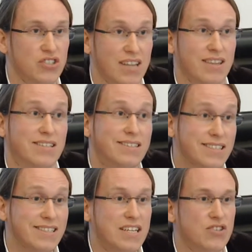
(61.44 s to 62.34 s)
that the
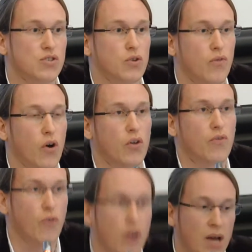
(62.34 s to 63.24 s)
citizens who voted
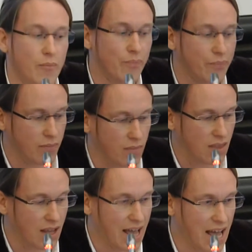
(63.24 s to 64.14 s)
for them
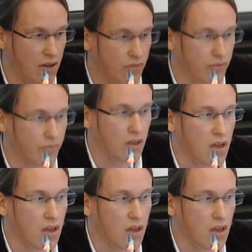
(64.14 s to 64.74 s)
have?